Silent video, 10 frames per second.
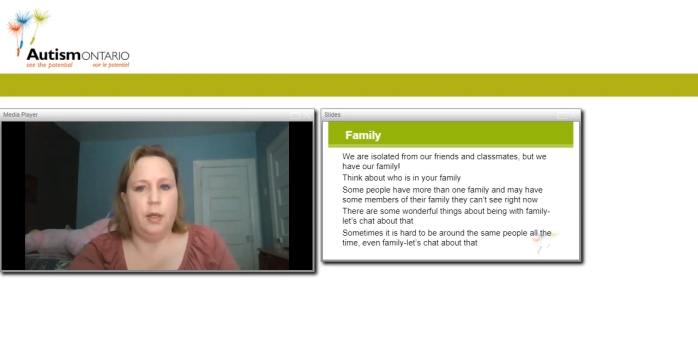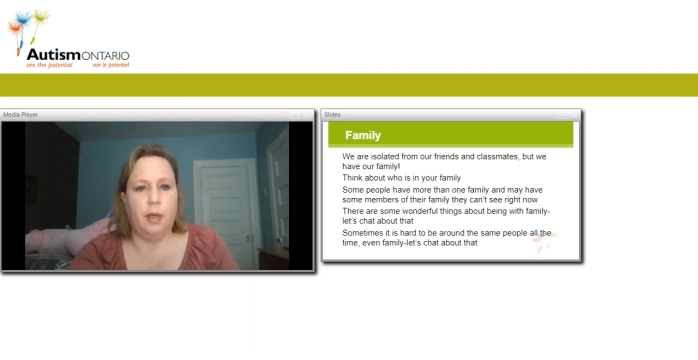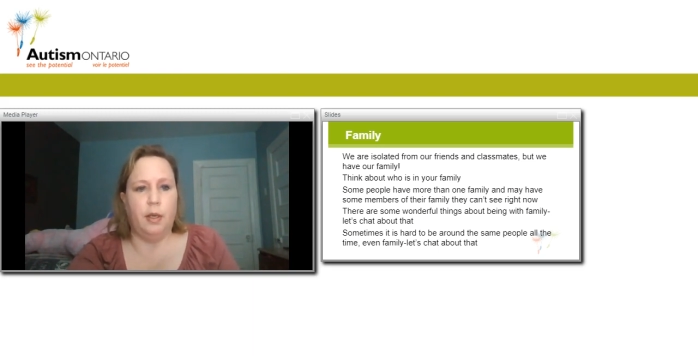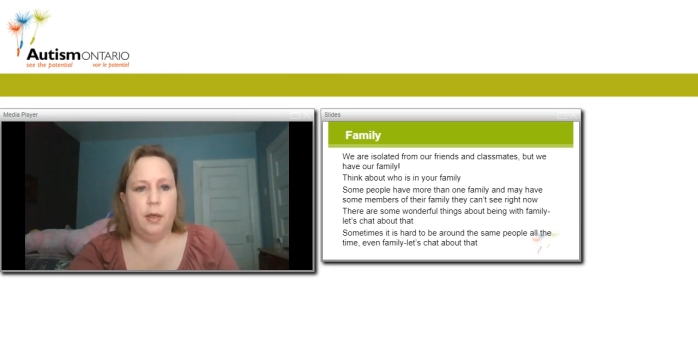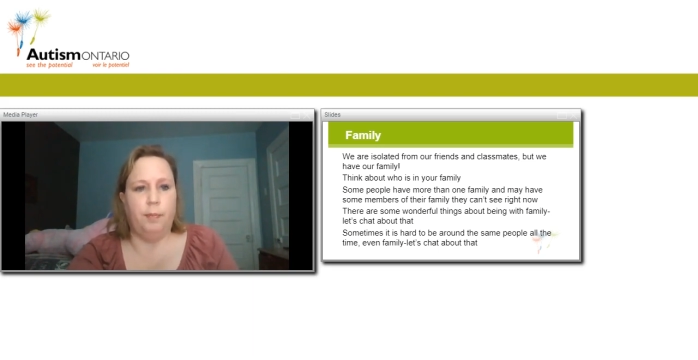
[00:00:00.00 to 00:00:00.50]

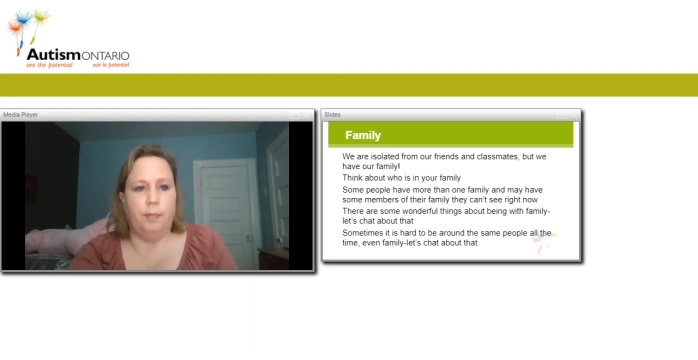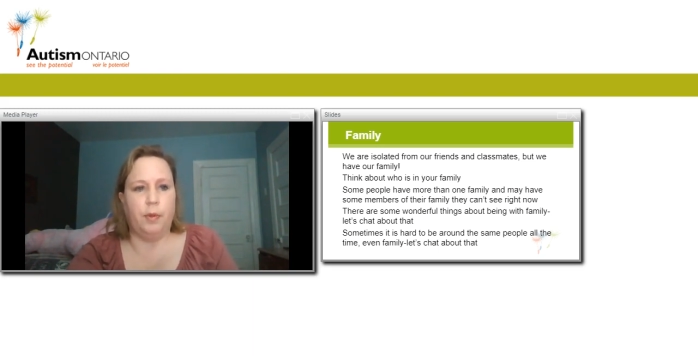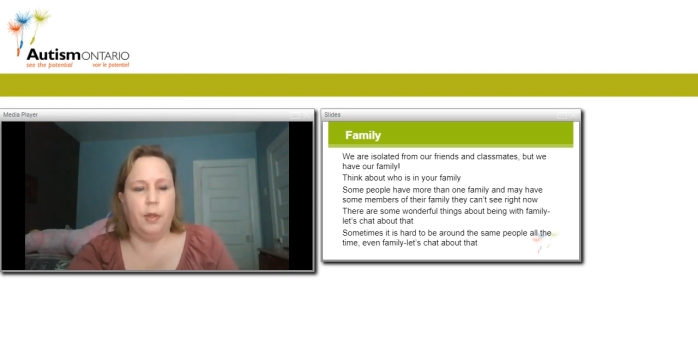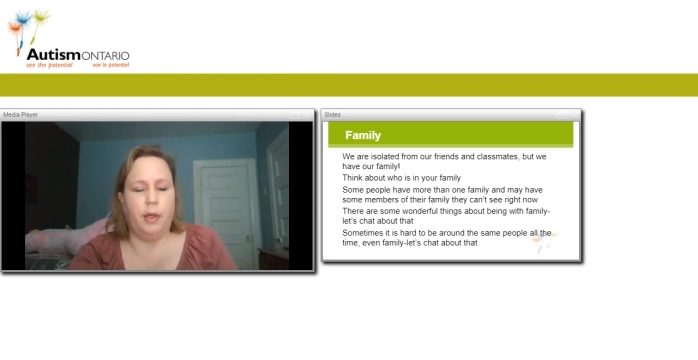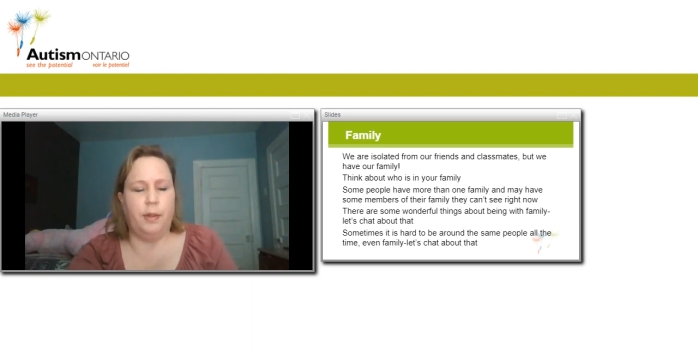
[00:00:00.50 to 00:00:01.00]

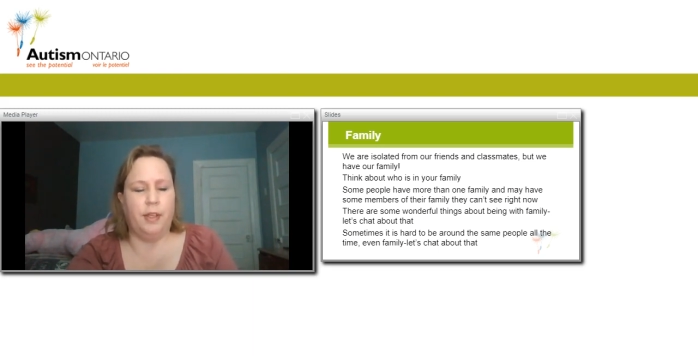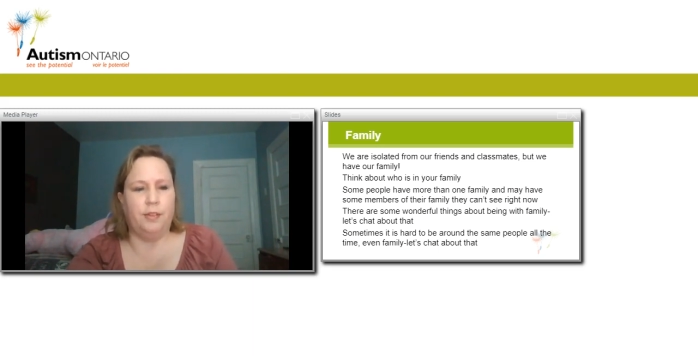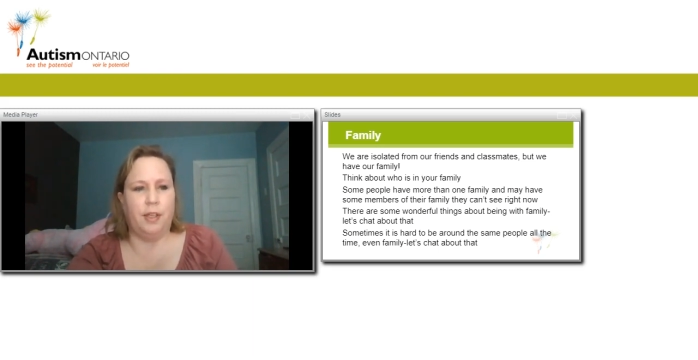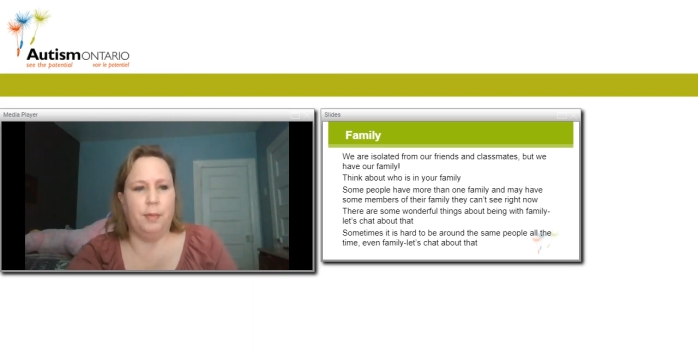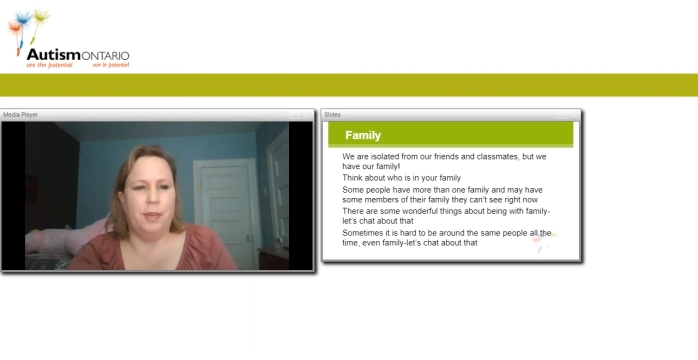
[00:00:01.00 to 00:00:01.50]
I think
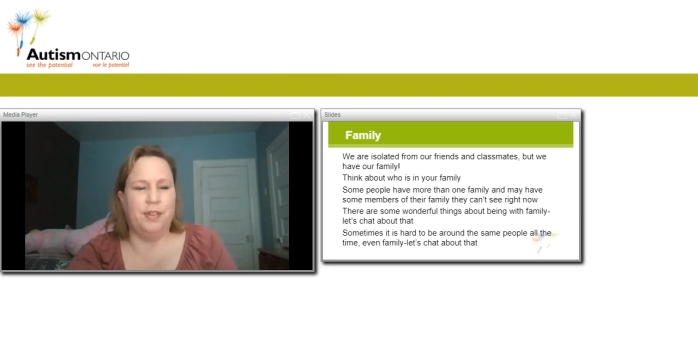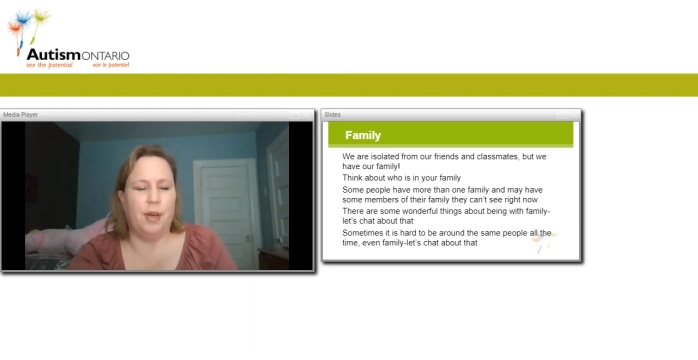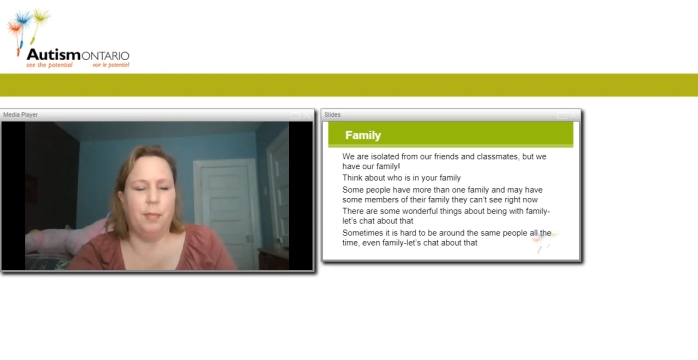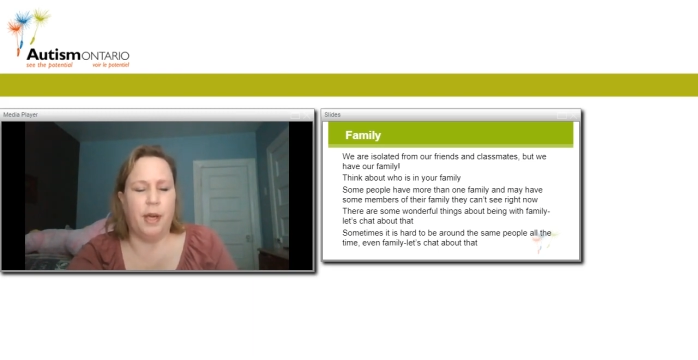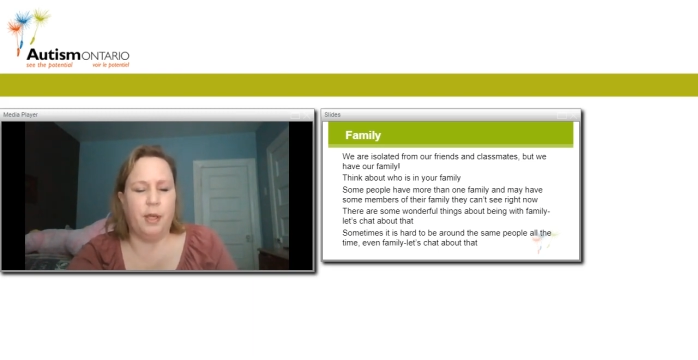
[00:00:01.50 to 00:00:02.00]
it's
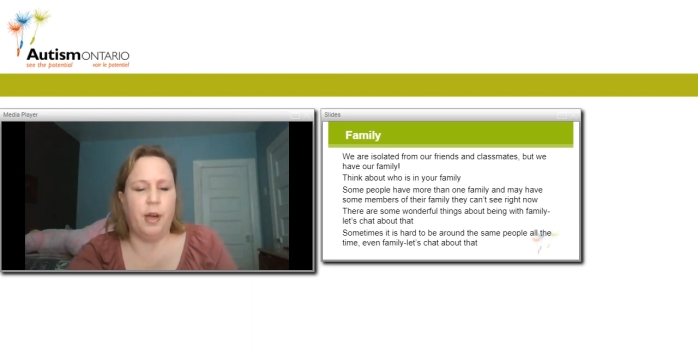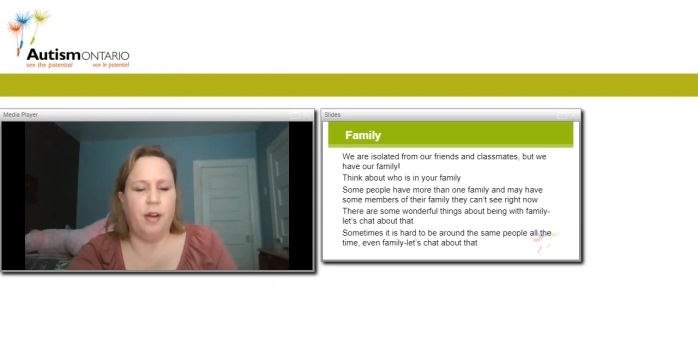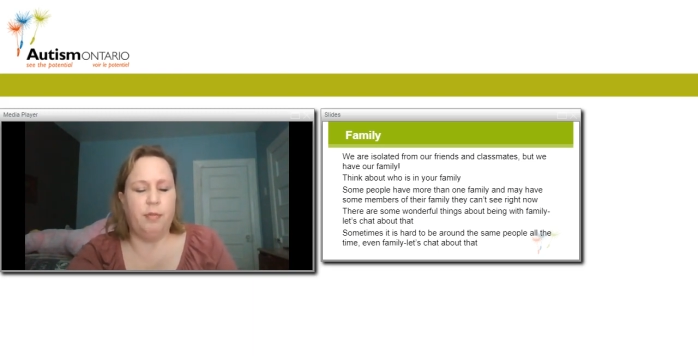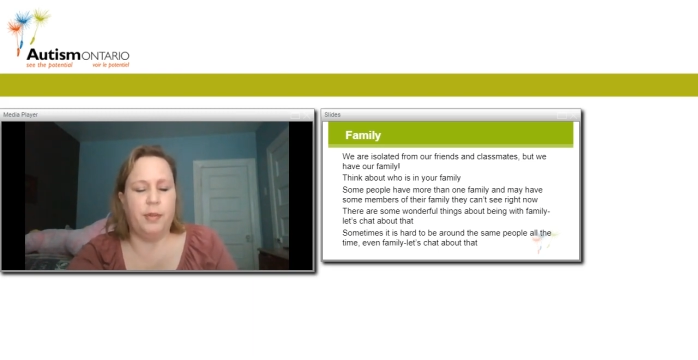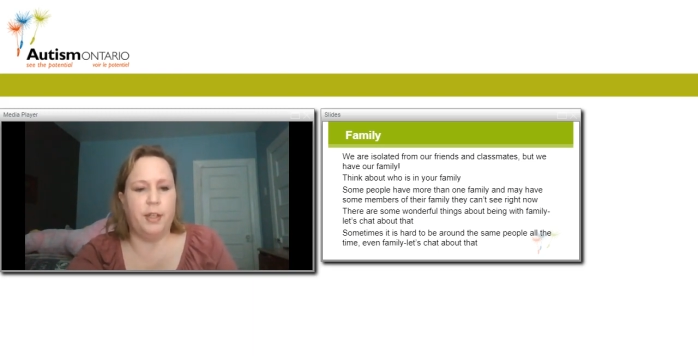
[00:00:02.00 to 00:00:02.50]
not
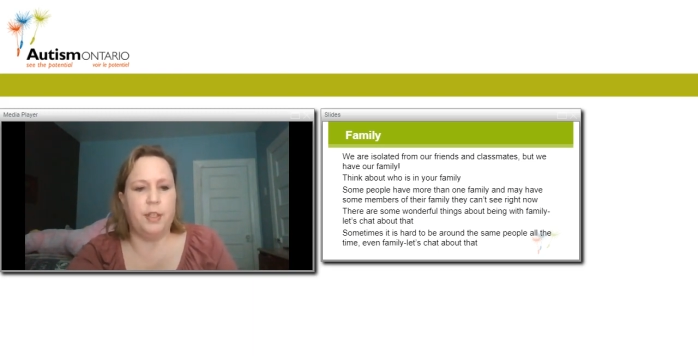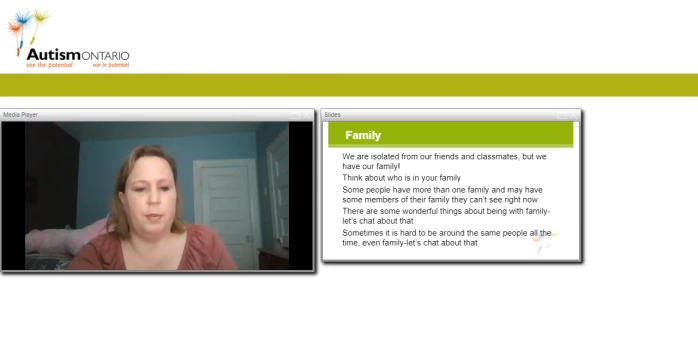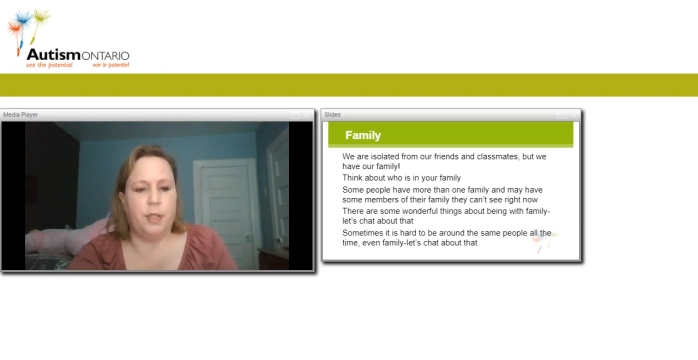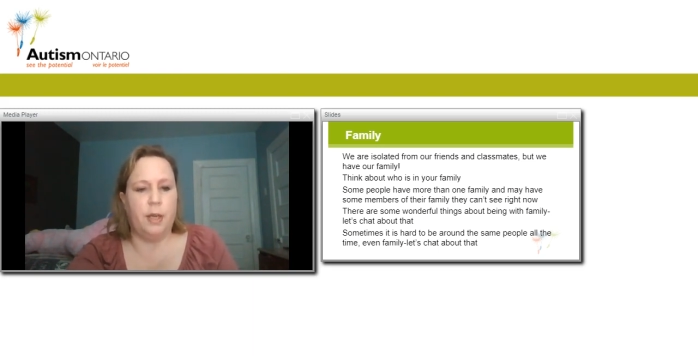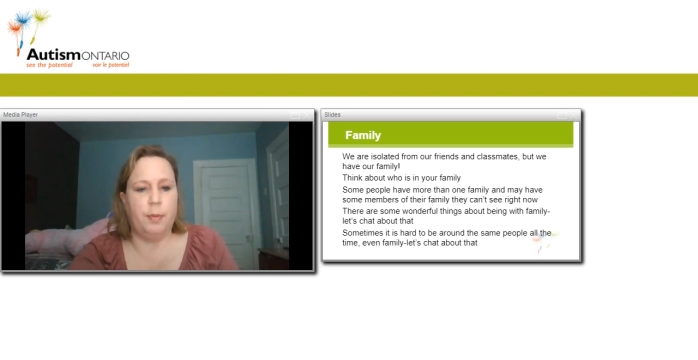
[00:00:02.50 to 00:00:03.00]
Minecraft, but that type
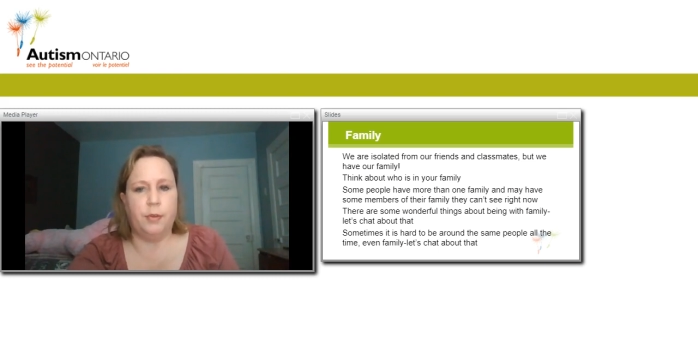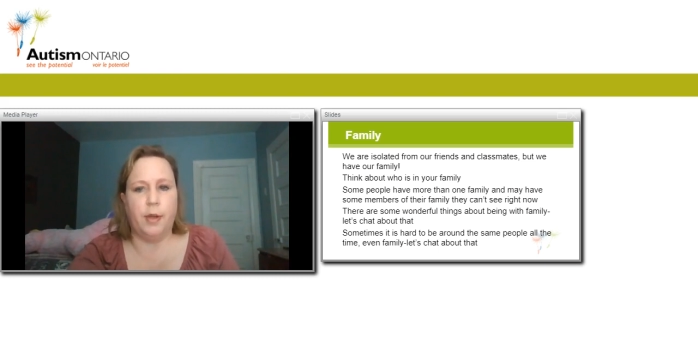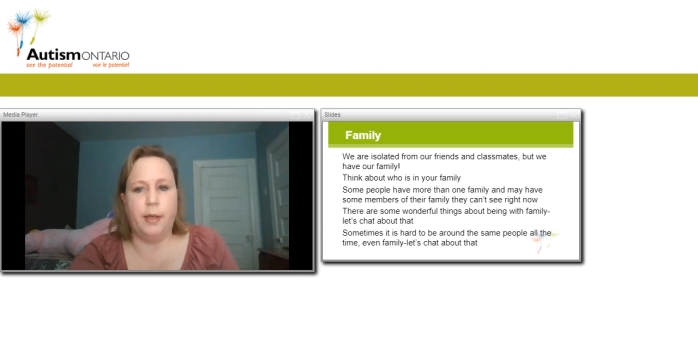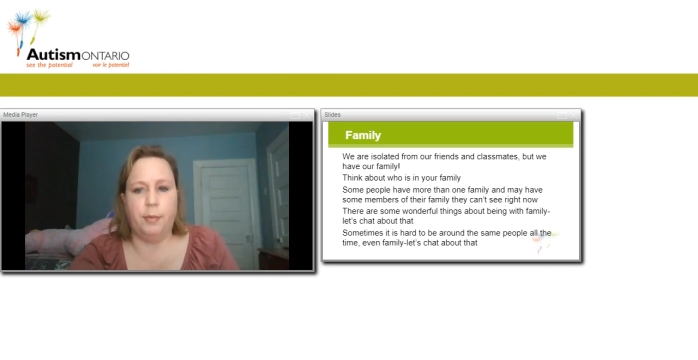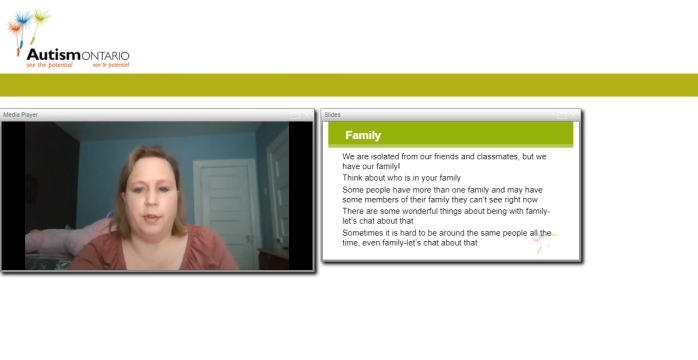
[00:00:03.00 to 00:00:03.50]
of game
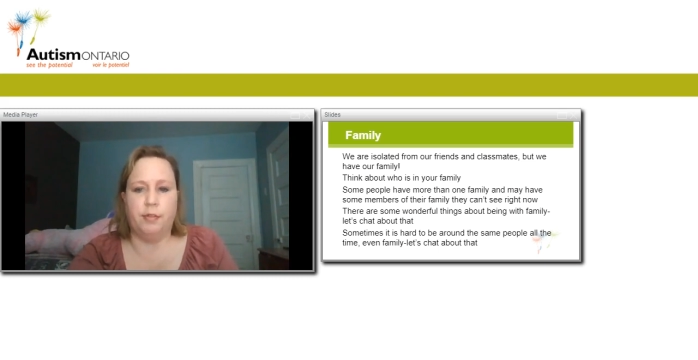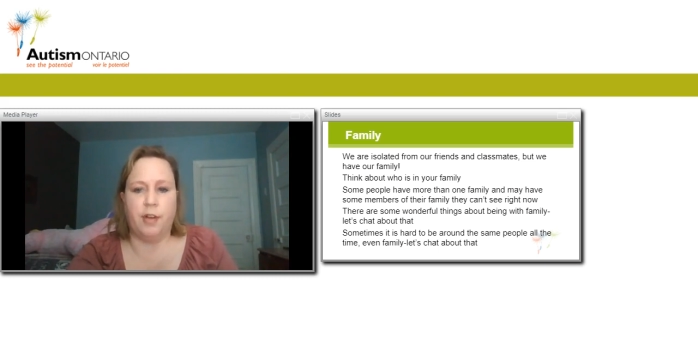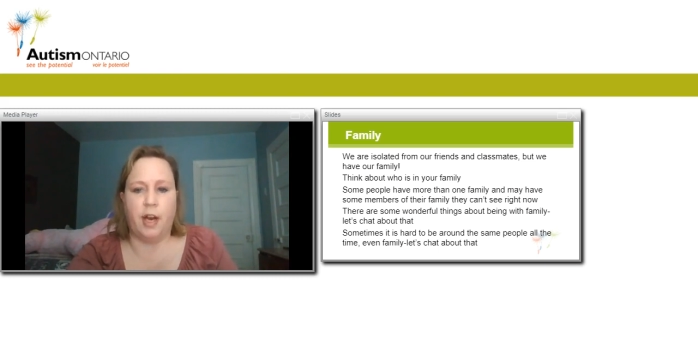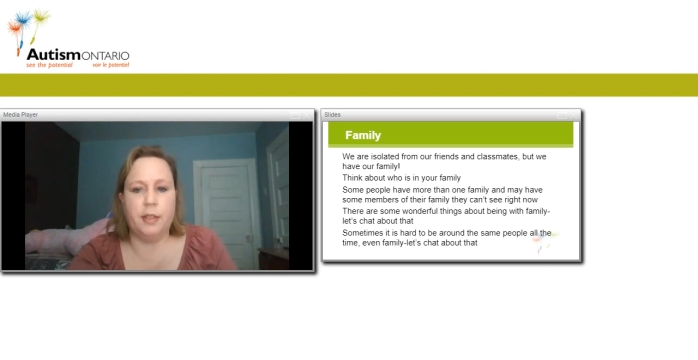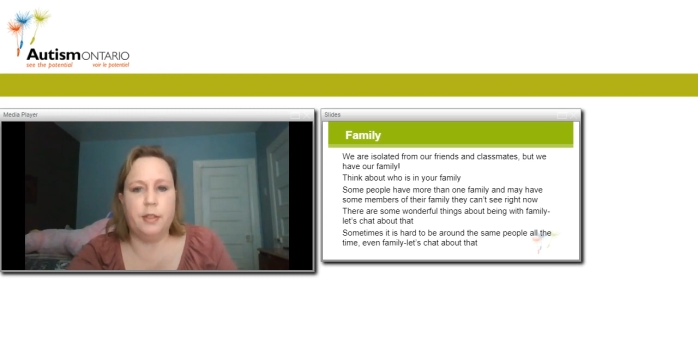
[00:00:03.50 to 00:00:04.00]
online with a
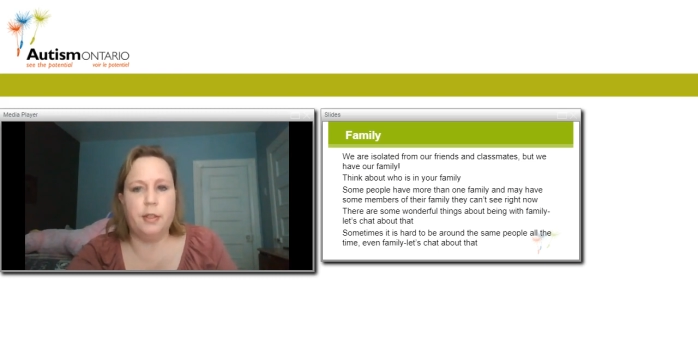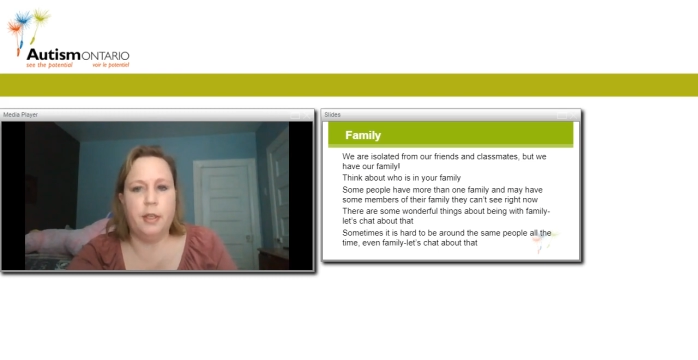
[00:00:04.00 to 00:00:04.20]
friend.